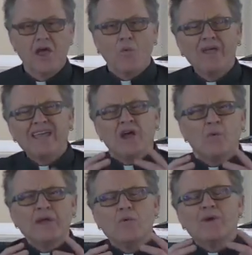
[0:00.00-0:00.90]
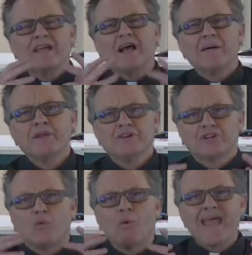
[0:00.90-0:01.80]
We, we, we come here to
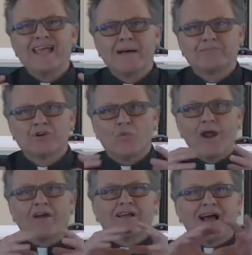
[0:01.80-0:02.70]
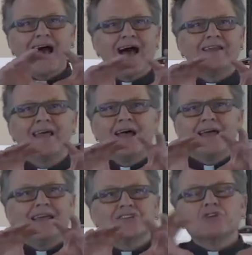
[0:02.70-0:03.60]
wake up to where God
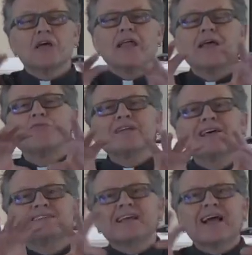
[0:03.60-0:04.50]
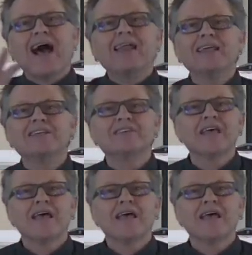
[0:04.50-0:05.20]
is and realize that God is